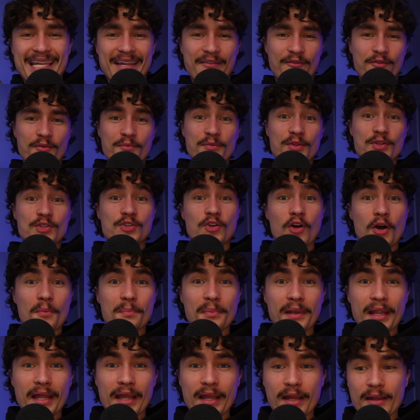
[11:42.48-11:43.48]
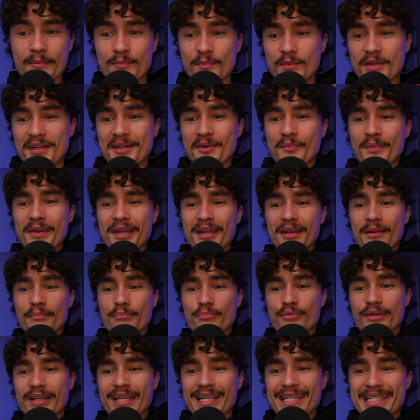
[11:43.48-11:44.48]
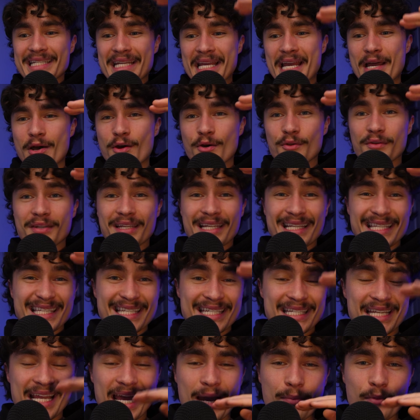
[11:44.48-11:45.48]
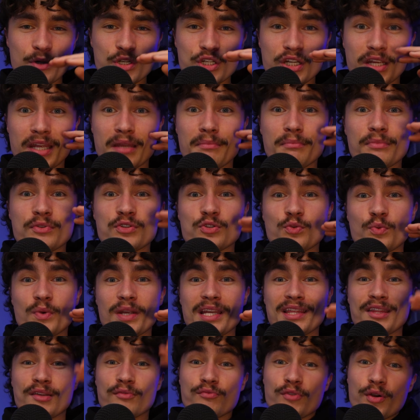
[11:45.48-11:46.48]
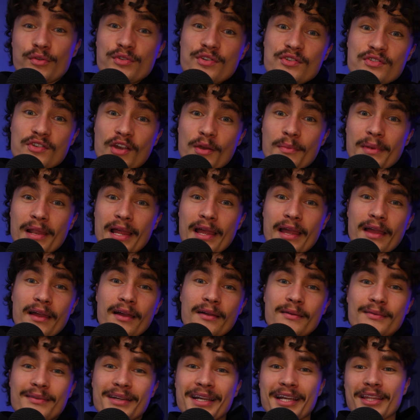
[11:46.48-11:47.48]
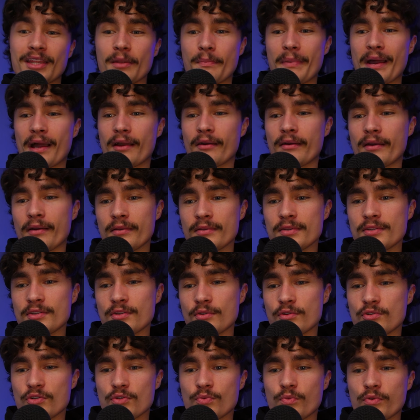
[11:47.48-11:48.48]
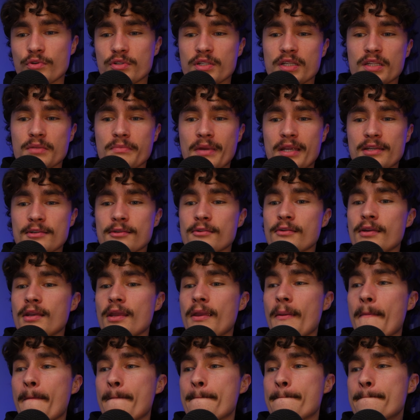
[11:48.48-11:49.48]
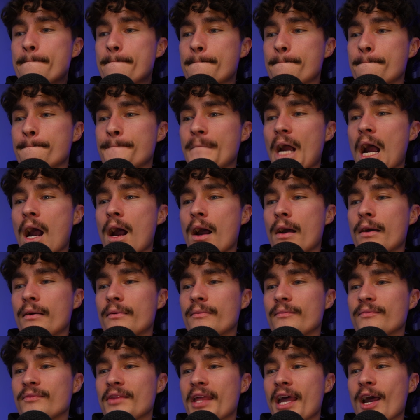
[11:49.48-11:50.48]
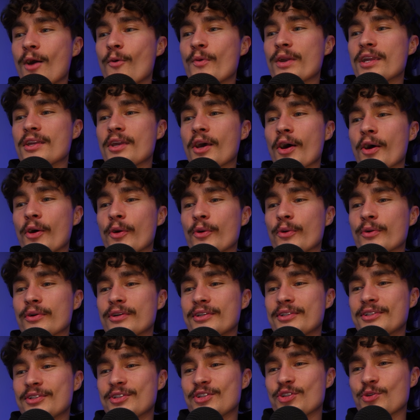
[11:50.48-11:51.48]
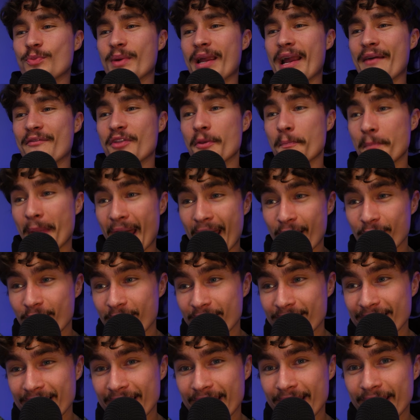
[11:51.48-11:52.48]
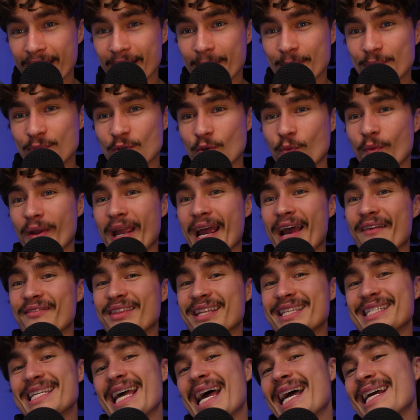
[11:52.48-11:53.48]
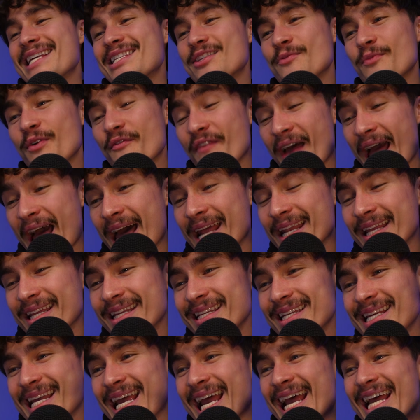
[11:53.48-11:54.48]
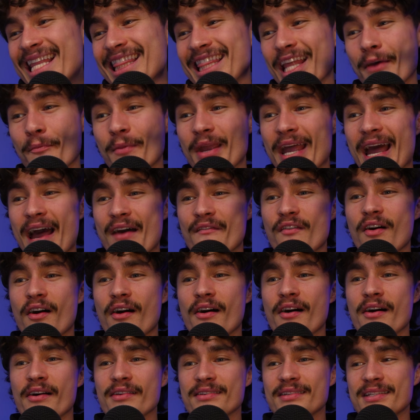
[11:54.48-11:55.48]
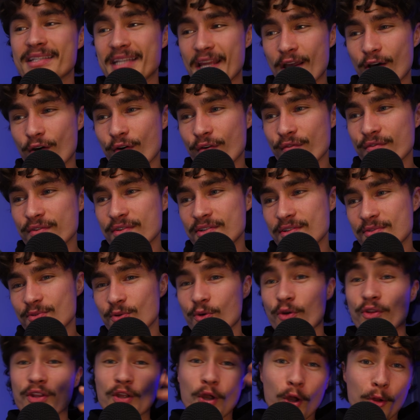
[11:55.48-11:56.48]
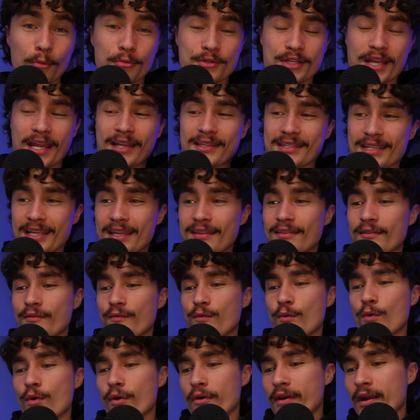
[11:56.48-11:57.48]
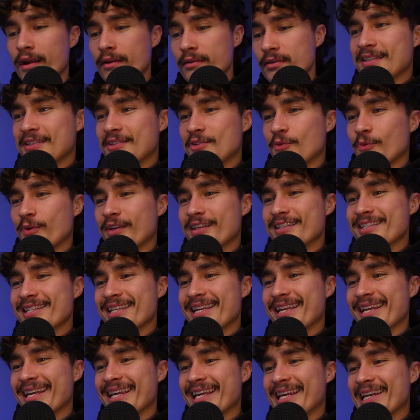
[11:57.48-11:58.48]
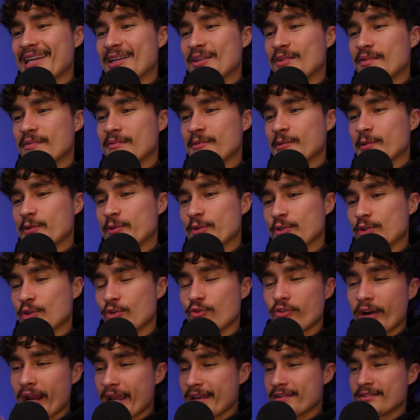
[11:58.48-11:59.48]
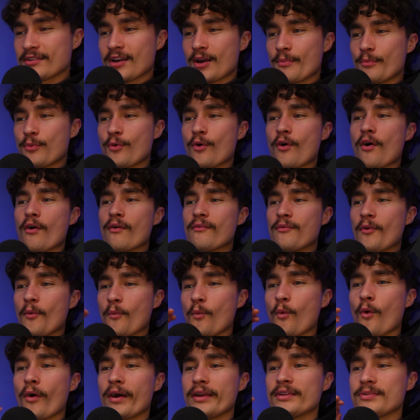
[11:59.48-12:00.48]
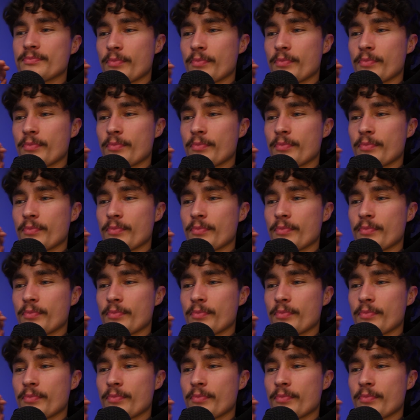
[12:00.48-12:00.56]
it from the top layer. We're going to bring it down and sandwich it in between the rotoscope layer and the background. So just watch this magic. Ready? There we go. So we have the background layer, we have the text that we've added, and then we have ourselves or the object in the foreground. So we can see here just a great example of what is